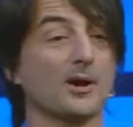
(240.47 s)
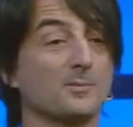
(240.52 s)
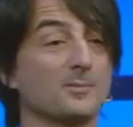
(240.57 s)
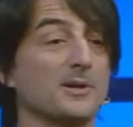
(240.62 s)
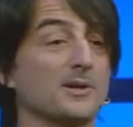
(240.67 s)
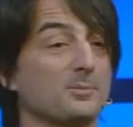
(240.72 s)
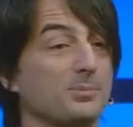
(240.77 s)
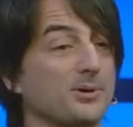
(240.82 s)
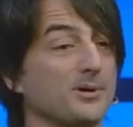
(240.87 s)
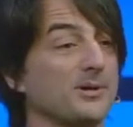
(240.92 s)
me
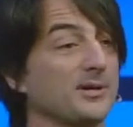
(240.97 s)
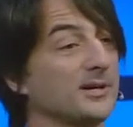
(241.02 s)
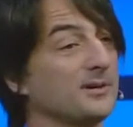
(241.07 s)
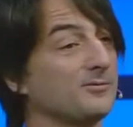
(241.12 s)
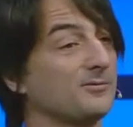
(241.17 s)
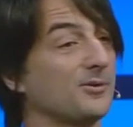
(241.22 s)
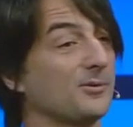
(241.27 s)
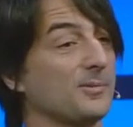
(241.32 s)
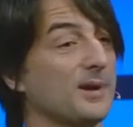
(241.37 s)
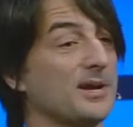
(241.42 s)
to put in
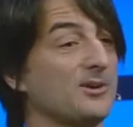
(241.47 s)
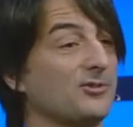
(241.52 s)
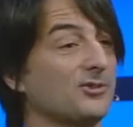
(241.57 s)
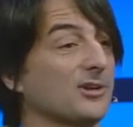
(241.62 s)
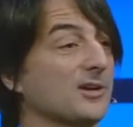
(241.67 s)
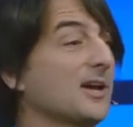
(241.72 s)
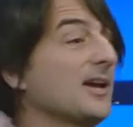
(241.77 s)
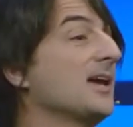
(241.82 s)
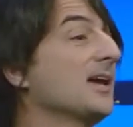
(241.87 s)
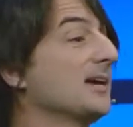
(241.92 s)

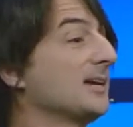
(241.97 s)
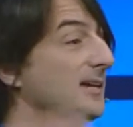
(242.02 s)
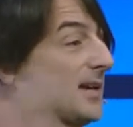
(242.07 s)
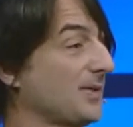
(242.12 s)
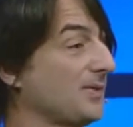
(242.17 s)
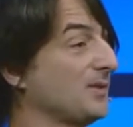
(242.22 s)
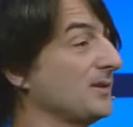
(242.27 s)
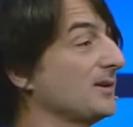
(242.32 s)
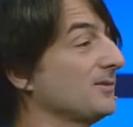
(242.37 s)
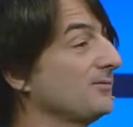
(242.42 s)
information get
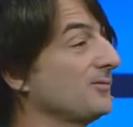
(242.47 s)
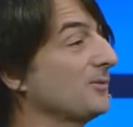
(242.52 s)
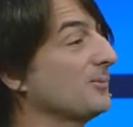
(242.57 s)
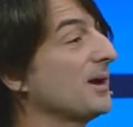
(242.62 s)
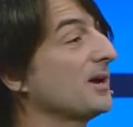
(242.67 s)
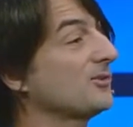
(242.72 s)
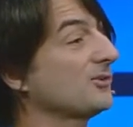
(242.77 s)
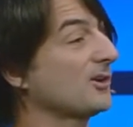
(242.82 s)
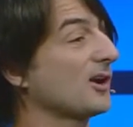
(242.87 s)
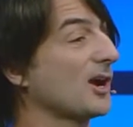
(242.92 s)
the
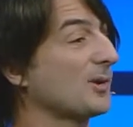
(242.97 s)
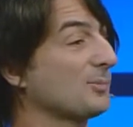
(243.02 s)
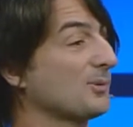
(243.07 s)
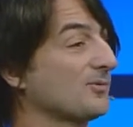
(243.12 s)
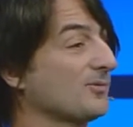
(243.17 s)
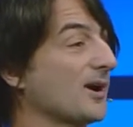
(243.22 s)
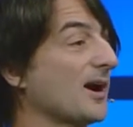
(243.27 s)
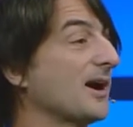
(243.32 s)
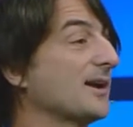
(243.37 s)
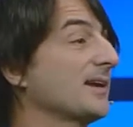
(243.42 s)
information I
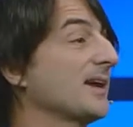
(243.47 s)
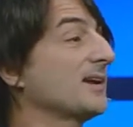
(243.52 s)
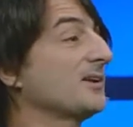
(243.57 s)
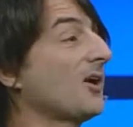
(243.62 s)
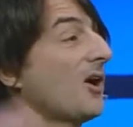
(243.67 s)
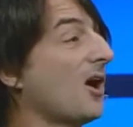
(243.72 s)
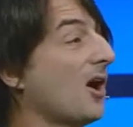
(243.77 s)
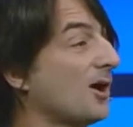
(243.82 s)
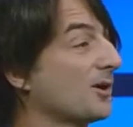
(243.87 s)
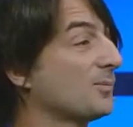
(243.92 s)
provide and
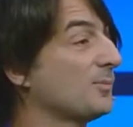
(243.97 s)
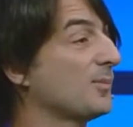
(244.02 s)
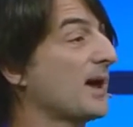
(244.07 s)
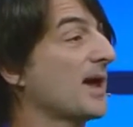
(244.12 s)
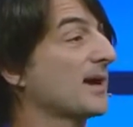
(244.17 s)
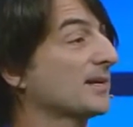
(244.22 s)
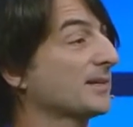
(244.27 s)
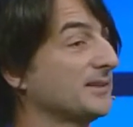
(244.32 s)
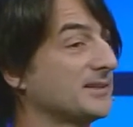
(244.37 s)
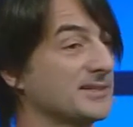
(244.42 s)

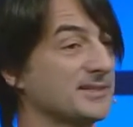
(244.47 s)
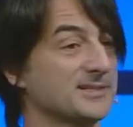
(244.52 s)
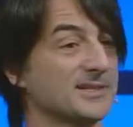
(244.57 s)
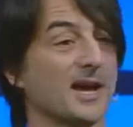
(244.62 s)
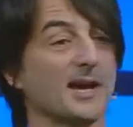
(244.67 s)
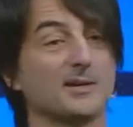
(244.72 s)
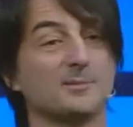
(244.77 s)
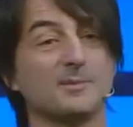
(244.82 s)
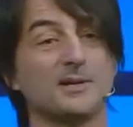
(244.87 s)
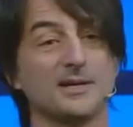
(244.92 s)
automatically
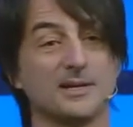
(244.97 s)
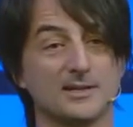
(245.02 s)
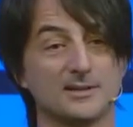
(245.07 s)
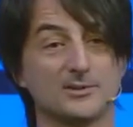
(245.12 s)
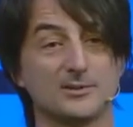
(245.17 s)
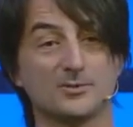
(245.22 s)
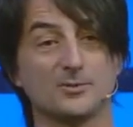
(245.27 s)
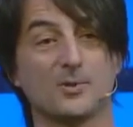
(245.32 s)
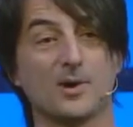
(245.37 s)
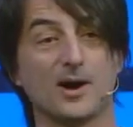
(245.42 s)
sign me
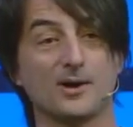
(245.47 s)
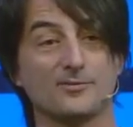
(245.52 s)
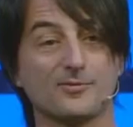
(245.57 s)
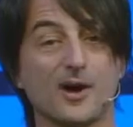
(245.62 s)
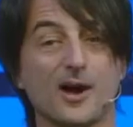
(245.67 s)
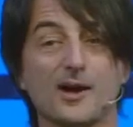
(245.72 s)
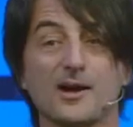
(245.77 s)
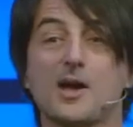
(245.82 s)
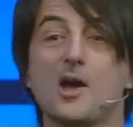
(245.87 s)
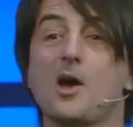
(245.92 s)
into
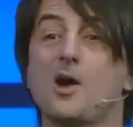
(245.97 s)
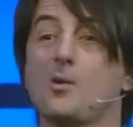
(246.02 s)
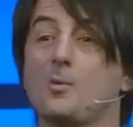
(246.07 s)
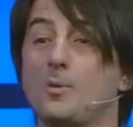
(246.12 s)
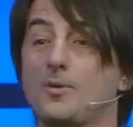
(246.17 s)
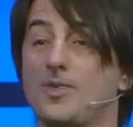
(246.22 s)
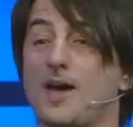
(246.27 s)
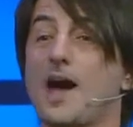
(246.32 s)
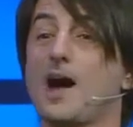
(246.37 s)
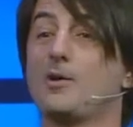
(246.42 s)
Wi-Fi
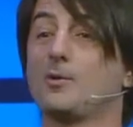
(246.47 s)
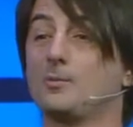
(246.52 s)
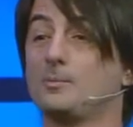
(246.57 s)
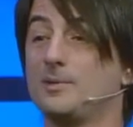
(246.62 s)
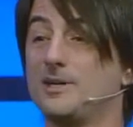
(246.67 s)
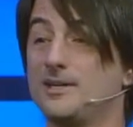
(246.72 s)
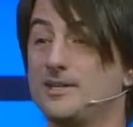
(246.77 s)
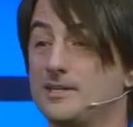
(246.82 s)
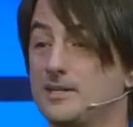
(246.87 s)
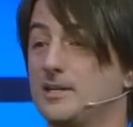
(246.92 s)
without
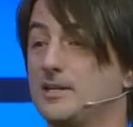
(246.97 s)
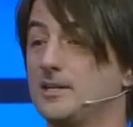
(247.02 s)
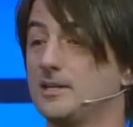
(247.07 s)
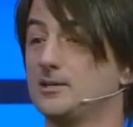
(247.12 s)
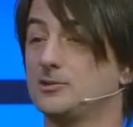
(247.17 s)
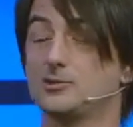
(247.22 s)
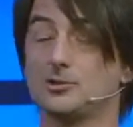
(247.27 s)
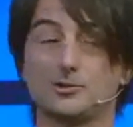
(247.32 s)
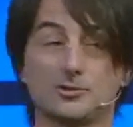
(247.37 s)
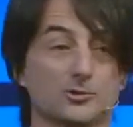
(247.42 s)
me needing
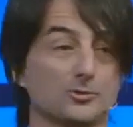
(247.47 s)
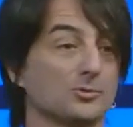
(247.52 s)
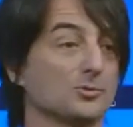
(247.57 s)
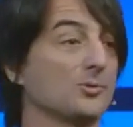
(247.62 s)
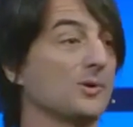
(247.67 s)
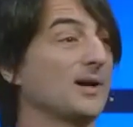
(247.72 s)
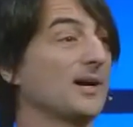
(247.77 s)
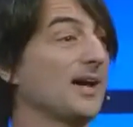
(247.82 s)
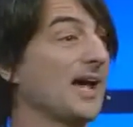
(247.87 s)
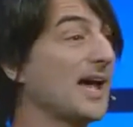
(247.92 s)
to do
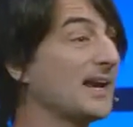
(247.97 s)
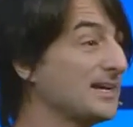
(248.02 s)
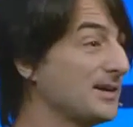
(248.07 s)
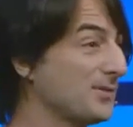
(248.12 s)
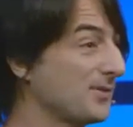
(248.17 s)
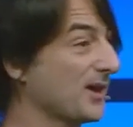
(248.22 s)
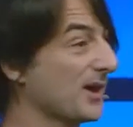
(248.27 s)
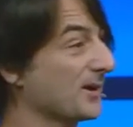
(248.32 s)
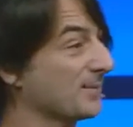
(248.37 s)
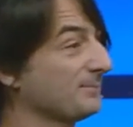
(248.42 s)

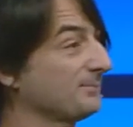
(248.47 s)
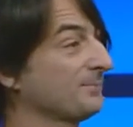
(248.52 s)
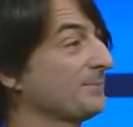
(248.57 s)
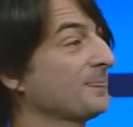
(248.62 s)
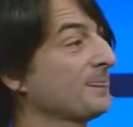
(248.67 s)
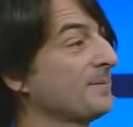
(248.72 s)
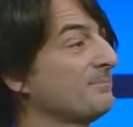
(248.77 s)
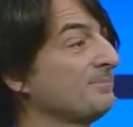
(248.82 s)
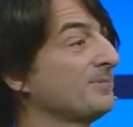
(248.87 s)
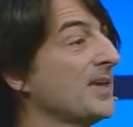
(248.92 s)
anything.
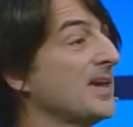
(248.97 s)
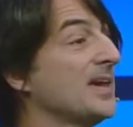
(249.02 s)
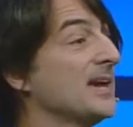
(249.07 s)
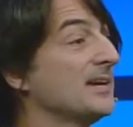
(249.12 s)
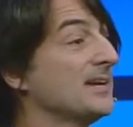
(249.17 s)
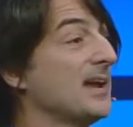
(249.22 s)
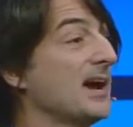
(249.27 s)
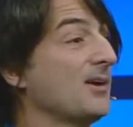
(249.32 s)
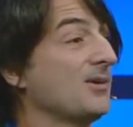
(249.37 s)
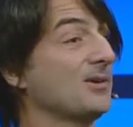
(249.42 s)

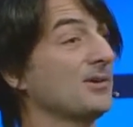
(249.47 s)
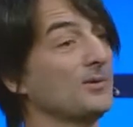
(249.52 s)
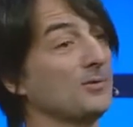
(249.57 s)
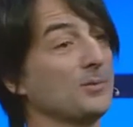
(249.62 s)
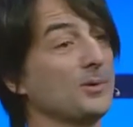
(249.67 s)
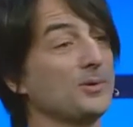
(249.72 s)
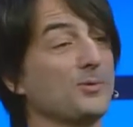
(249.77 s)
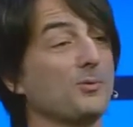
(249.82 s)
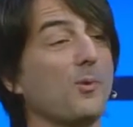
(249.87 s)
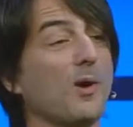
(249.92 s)
Now,
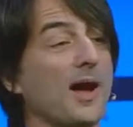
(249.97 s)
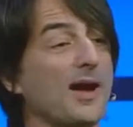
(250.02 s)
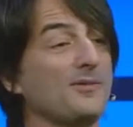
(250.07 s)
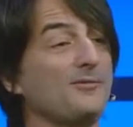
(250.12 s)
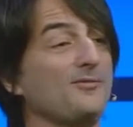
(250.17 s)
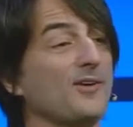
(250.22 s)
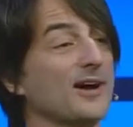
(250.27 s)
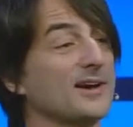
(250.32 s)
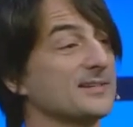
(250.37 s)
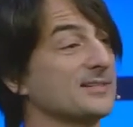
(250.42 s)
with
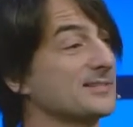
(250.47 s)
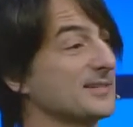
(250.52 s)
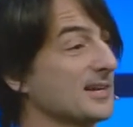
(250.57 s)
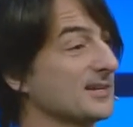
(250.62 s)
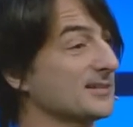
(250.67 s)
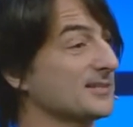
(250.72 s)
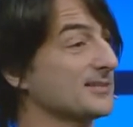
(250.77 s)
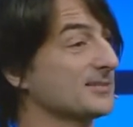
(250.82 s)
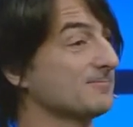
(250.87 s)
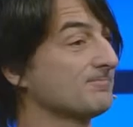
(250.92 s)
Wi-Fi
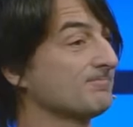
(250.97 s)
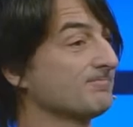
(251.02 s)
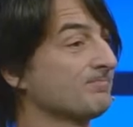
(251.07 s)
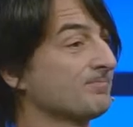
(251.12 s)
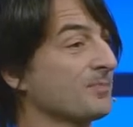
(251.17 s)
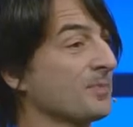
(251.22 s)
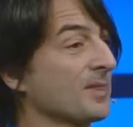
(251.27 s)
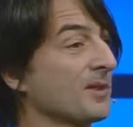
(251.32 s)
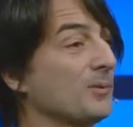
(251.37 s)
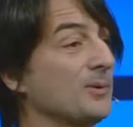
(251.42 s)
Sense,
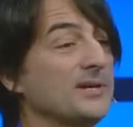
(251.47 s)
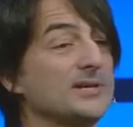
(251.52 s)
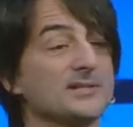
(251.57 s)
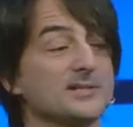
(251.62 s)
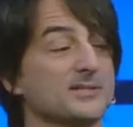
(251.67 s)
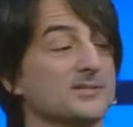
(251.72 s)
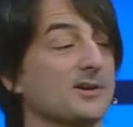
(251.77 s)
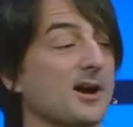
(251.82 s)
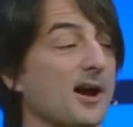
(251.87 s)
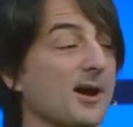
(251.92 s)
we didn't
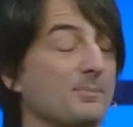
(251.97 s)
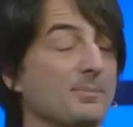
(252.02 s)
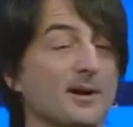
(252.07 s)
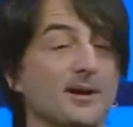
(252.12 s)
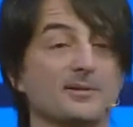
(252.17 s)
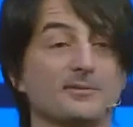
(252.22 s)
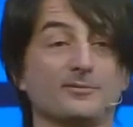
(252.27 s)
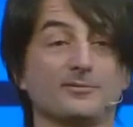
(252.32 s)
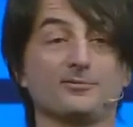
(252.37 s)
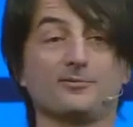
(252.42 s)
stop
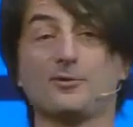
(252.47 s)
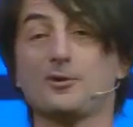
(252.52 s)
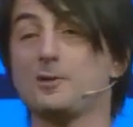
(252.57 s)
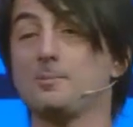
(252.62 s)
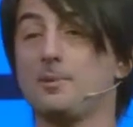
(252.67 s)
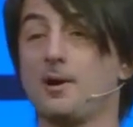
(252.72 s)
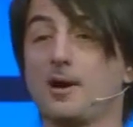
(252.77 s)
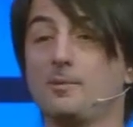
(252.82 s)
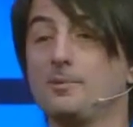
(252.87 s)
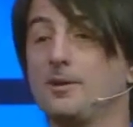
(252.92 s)
at free
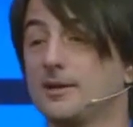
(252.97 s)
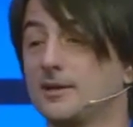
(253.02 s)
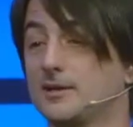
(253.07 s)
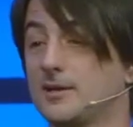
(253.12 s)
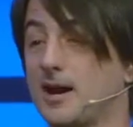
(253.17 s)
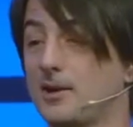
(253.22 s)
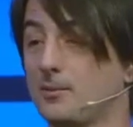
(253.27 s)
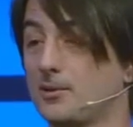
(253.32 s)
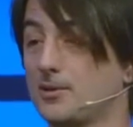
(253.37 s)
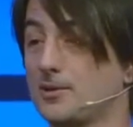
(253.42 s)
public
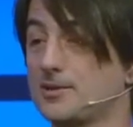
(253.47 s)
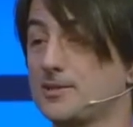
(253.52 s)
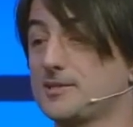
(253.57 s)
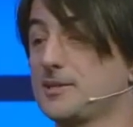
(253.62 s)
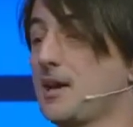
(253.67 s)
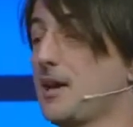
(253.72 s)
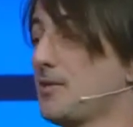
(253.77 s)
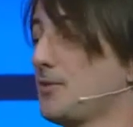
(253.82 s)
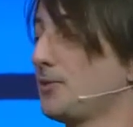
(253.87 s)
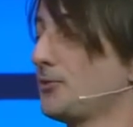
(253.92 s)
networks.
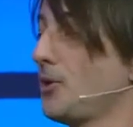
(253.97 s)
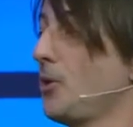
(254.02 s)
There's a